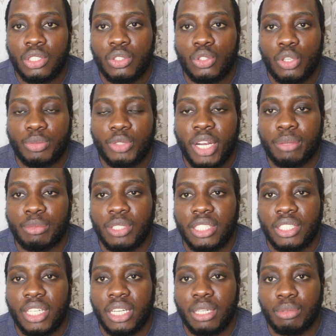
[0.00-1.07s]
subscribe to the
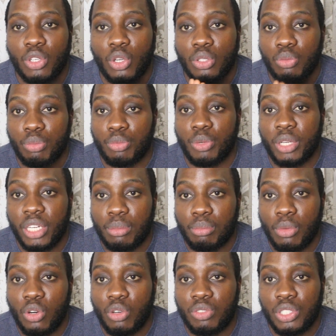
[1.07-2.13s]
channel because we'll bring him
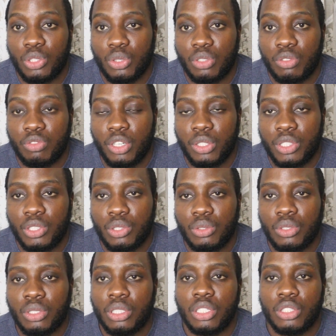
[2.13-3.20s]
more videos very
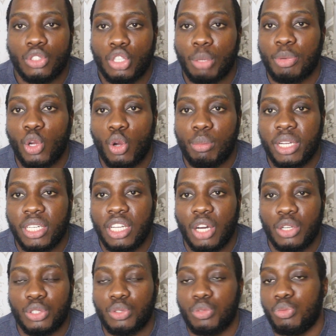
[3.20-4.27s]
soon. Drop a comment
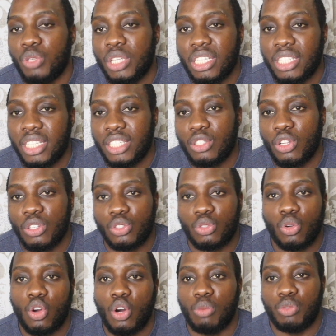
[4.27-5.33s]
down if you really need us
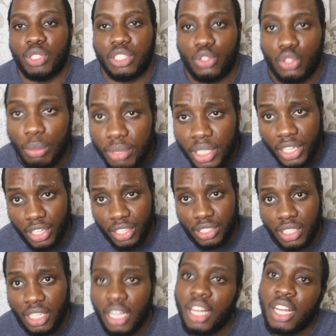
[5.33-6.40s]
to come with something
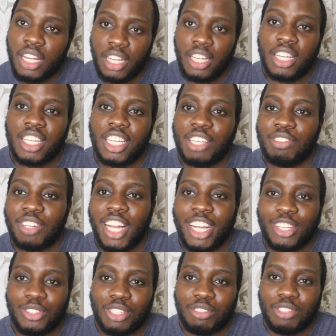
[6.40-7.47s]
else. Give a
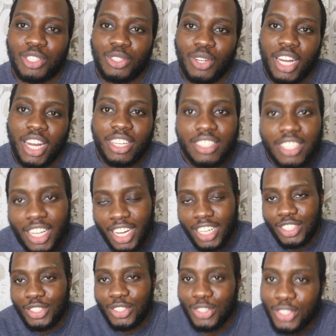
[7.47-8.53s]
like to the video, guys.
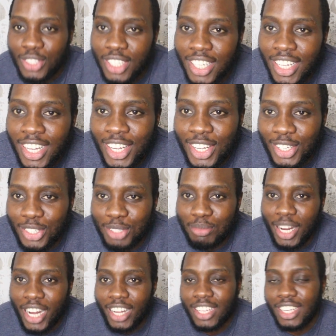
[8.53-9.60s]
And, you know,
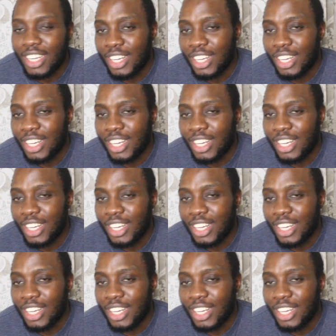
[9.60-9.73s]
goodbye.